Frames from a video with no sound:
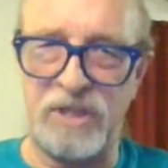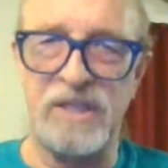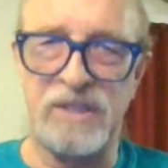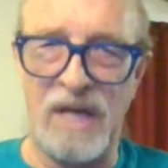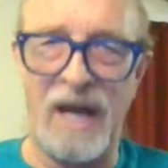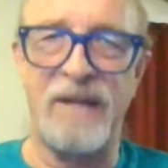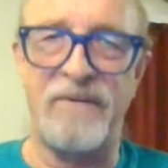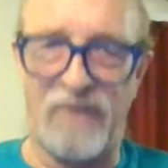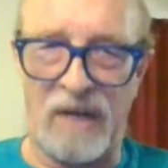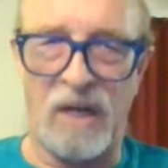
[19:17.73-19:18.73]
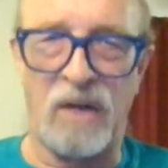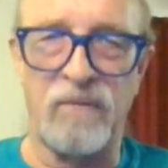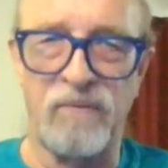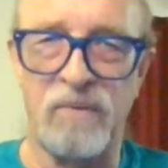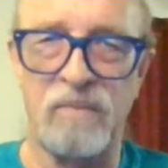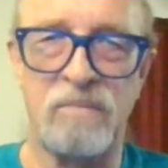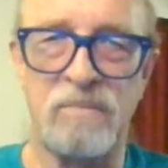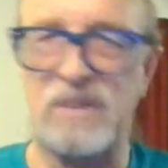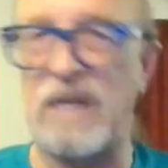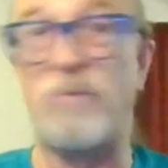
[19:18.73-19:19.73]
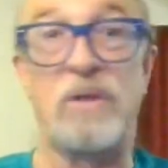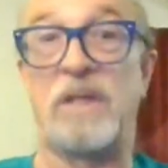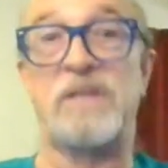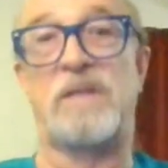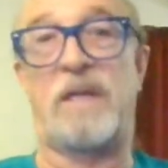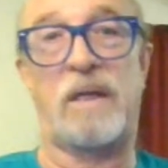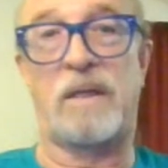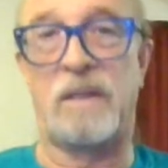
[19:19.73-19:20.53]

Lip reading: is not involved, say you wouldn't listen,